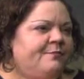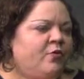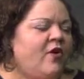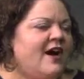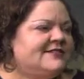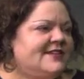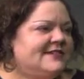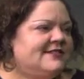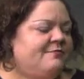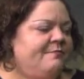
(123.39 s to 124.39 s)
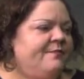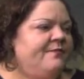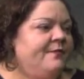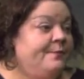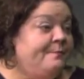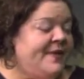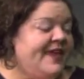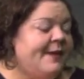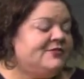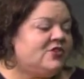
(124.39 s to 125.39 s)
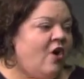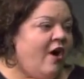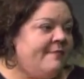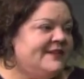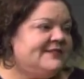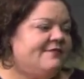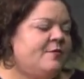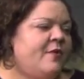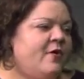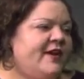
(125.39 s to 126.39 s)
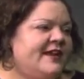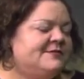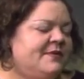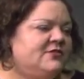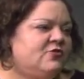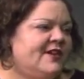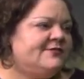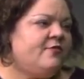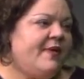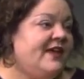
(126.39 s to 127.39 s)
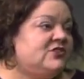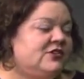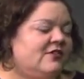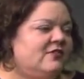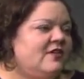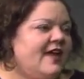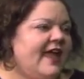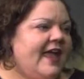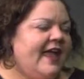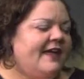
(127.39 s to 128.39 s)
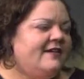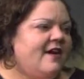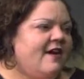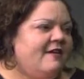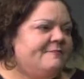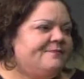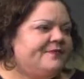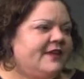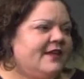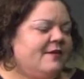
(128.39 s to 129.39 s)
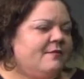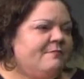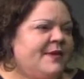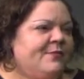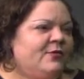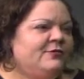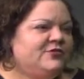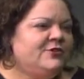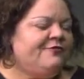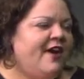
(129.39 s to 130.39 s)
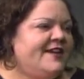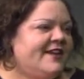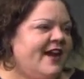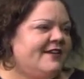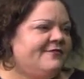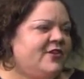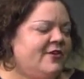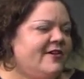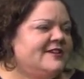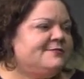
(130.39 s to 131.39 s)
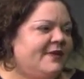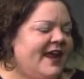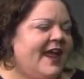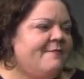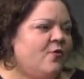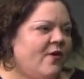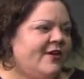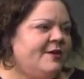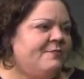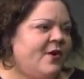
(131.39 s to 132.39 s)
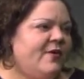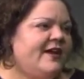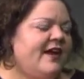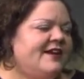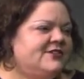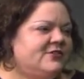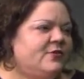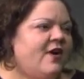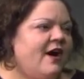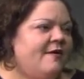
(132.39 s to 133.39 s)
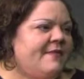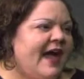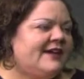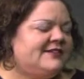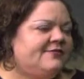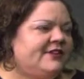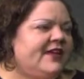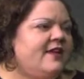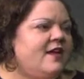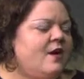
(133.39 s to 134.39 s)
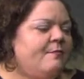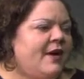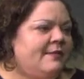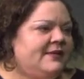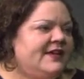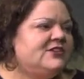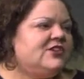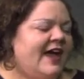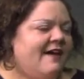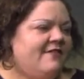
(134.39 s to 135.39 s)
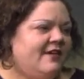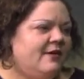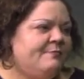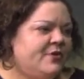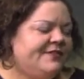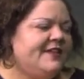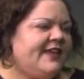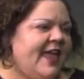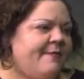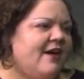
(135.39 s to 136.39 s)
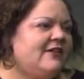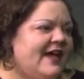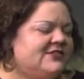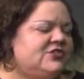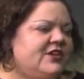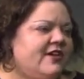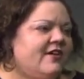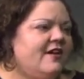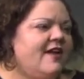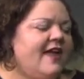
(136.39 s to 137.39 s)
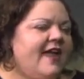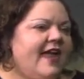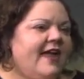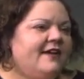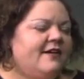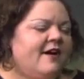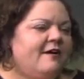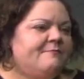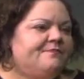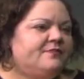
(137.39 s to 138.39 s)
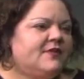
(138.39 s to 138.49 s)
process of being able to call myself a poet has been transformational, and people do find it kind of curious, but I am a working poet. I do actively publish. I have a book that came out last year, and